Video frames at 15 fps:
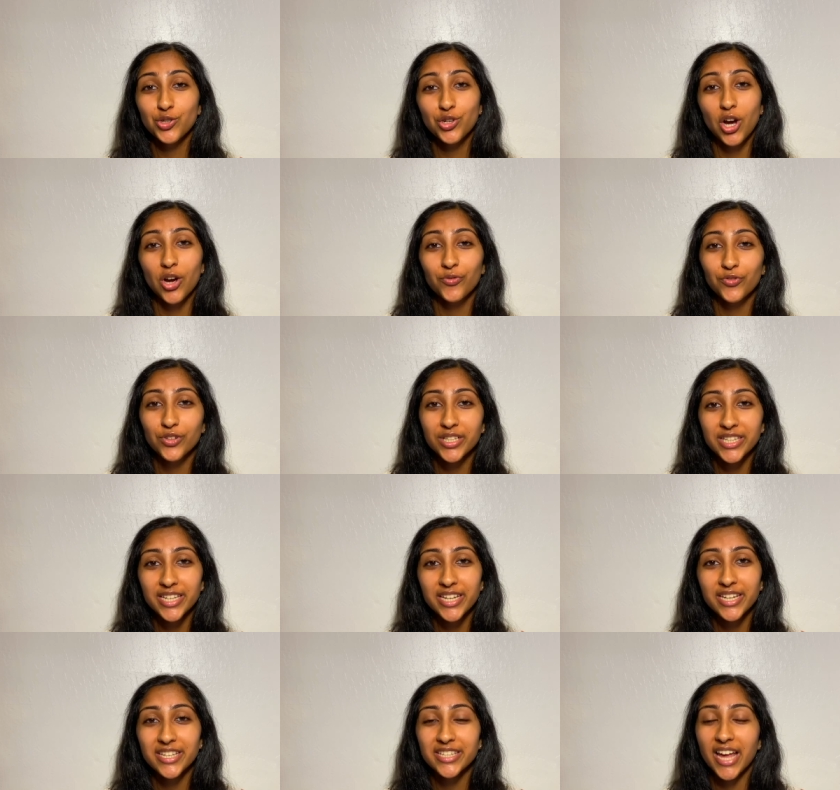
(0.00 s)

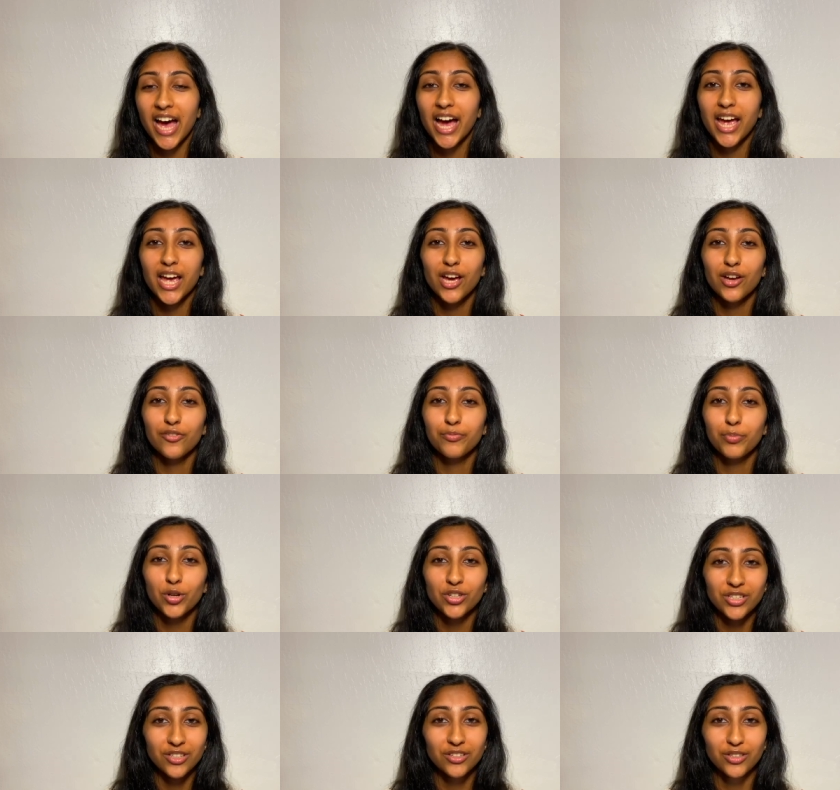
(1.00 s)
conferences, I have
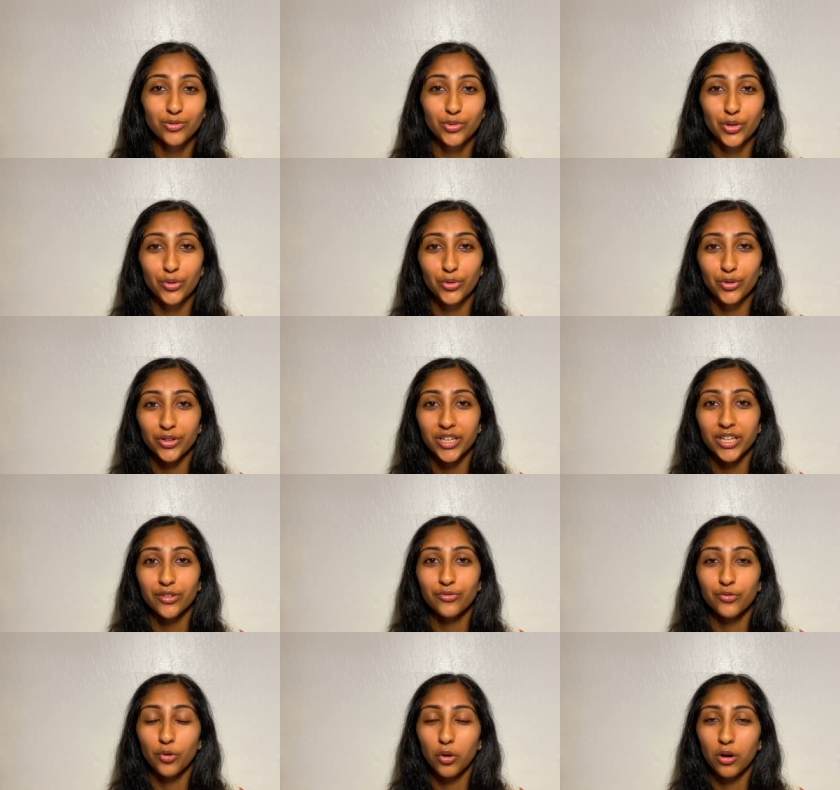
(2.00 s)
personally recruited
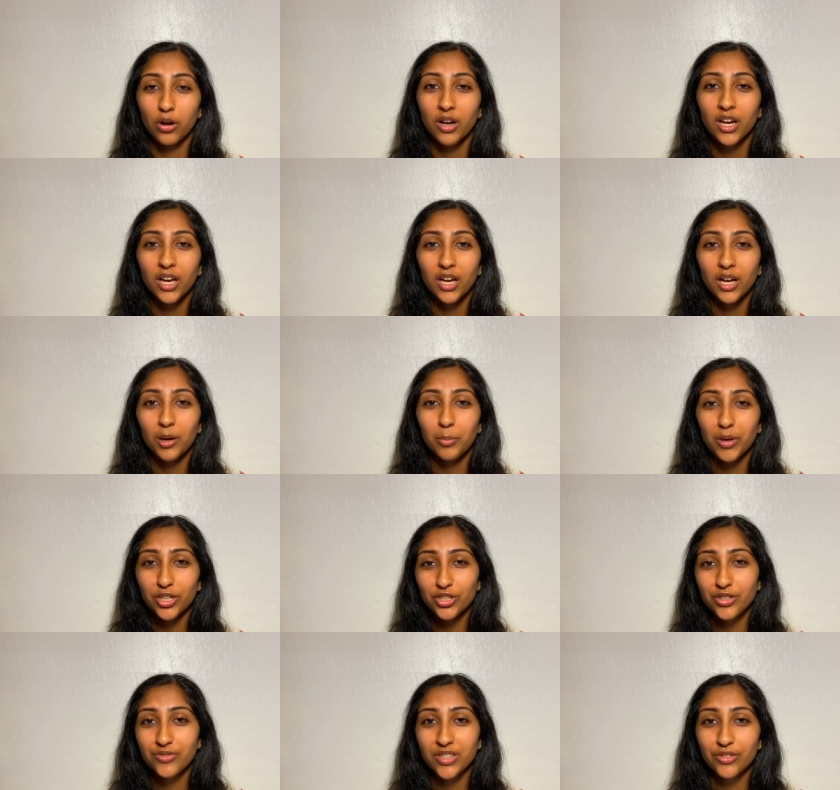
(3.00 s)
for a bunch
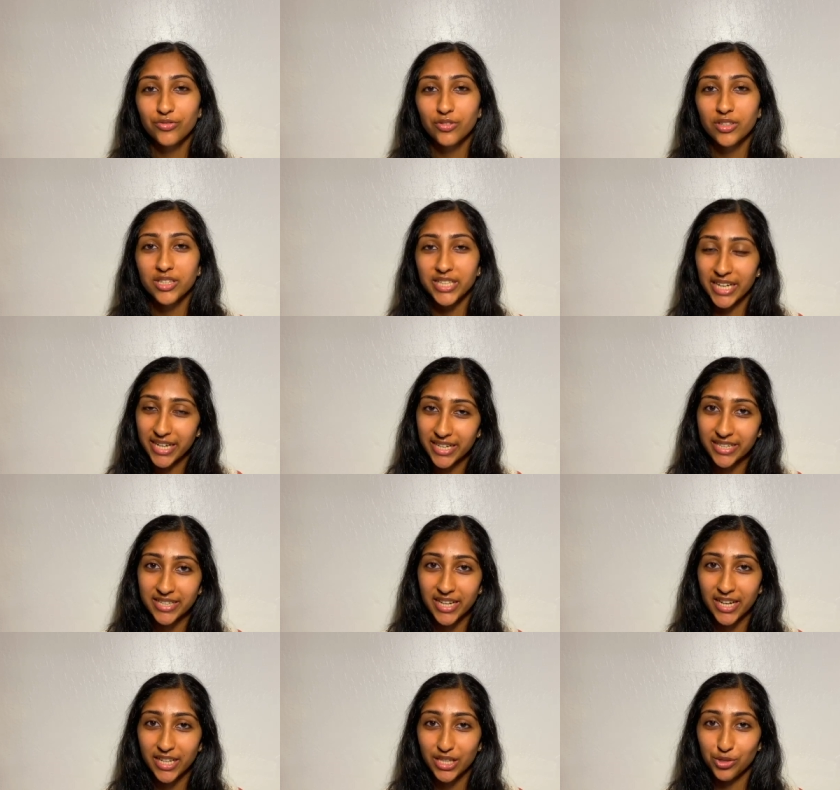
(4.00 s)
of different data
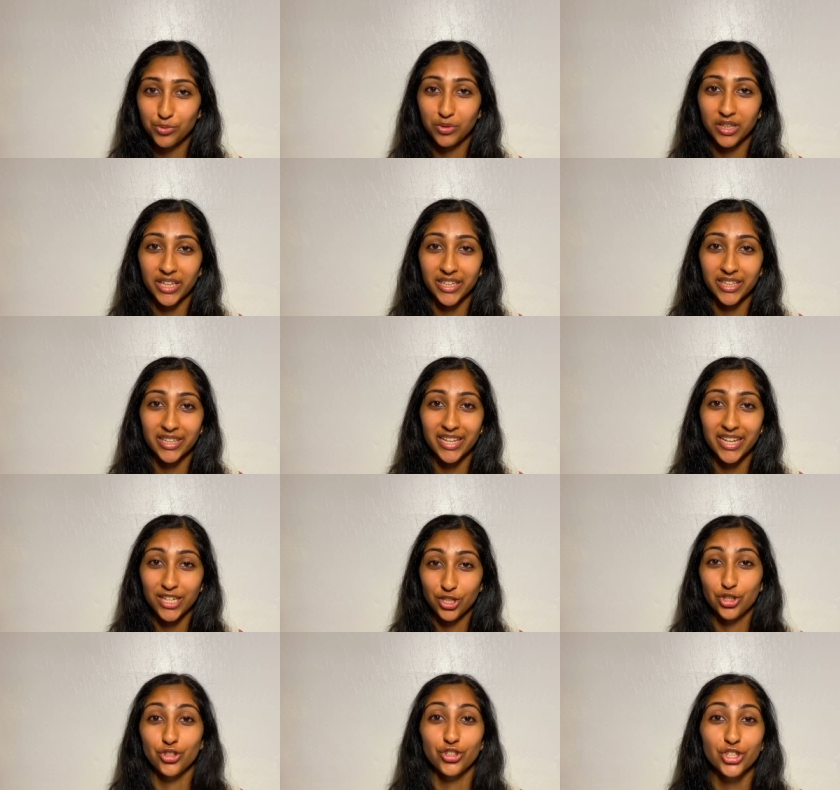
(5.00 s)
science related
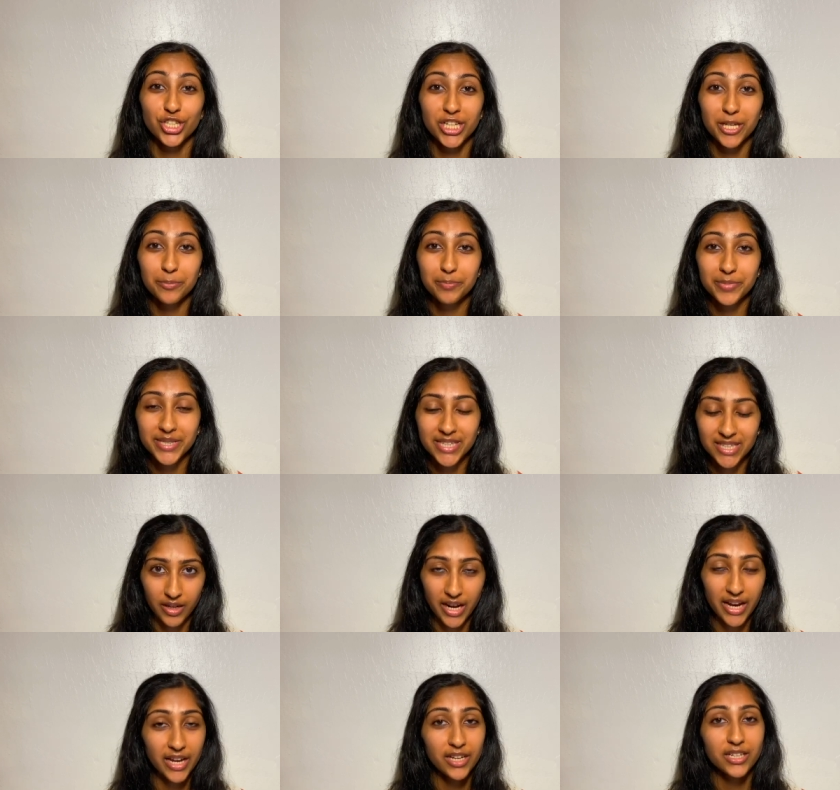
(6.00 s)
internships.
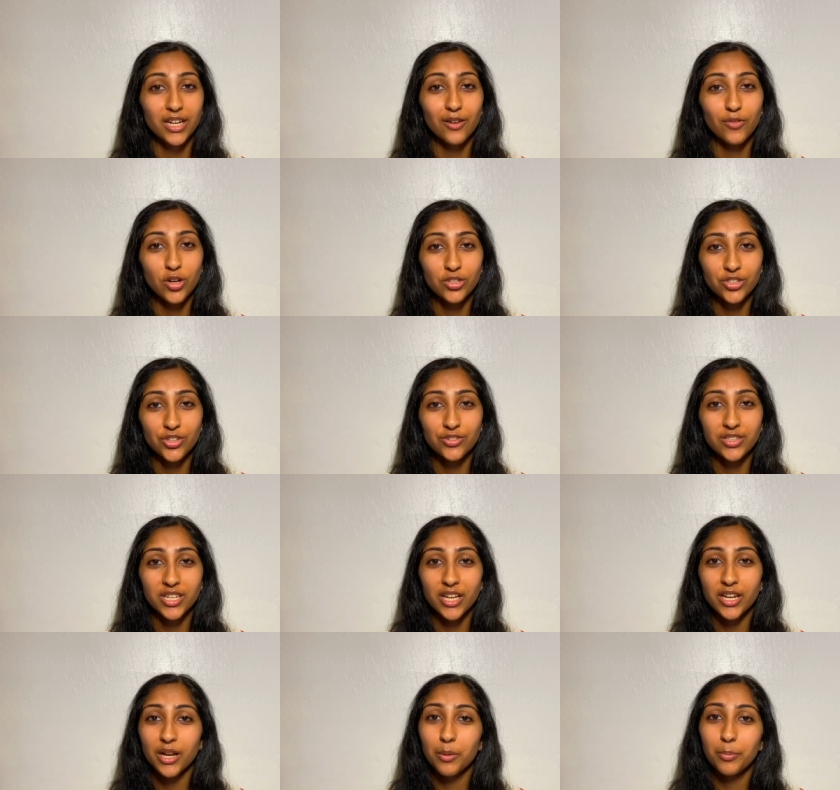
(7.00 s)
And I've also
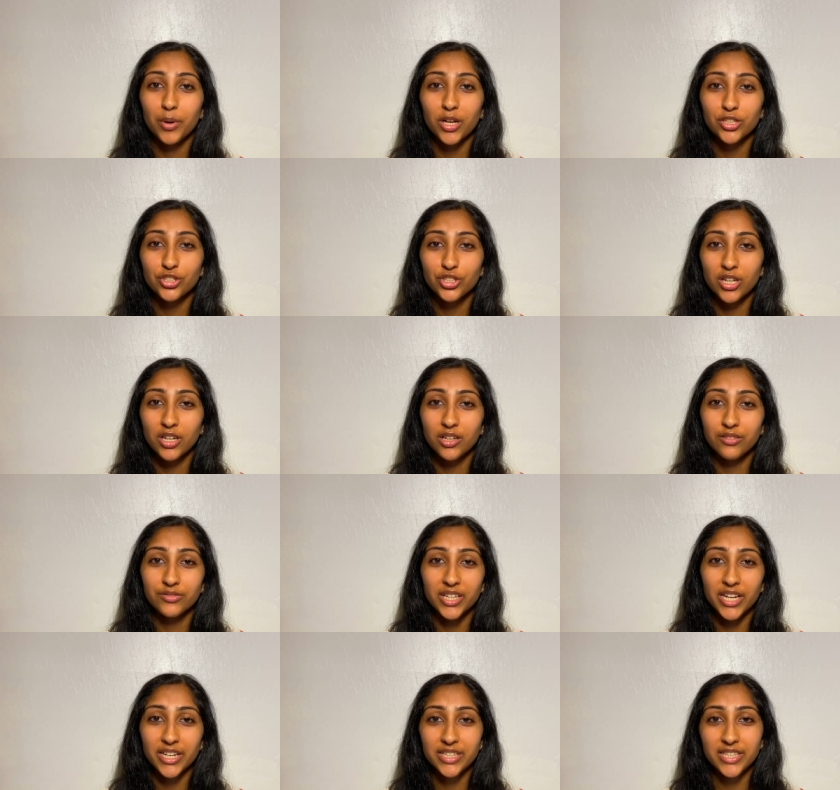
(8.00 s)
seen a bunch of
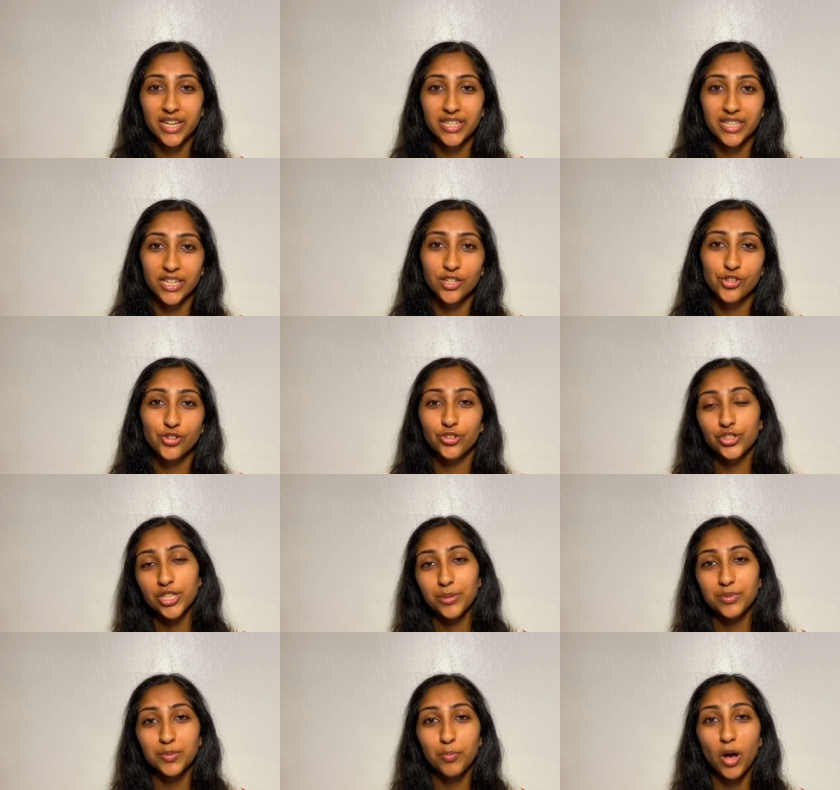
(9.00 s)
data science
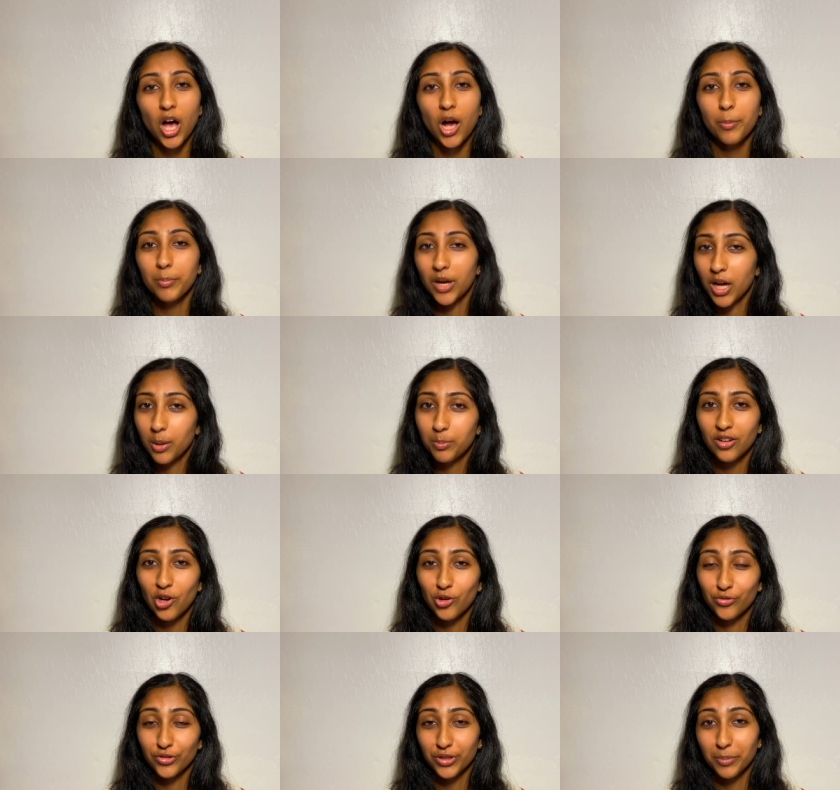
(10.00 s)
internships pop up
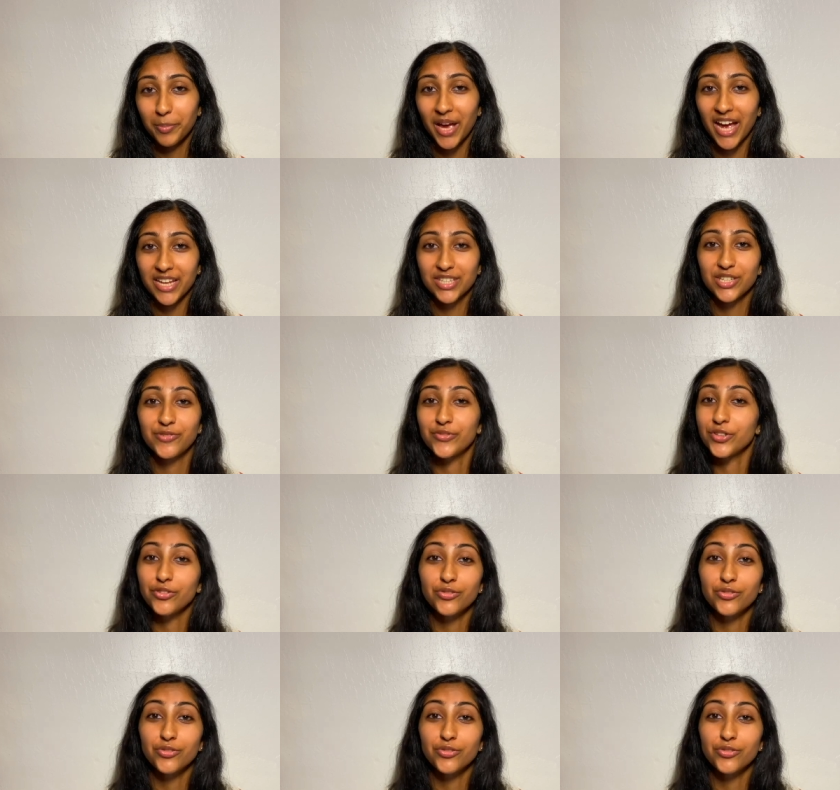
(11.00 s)
over the past few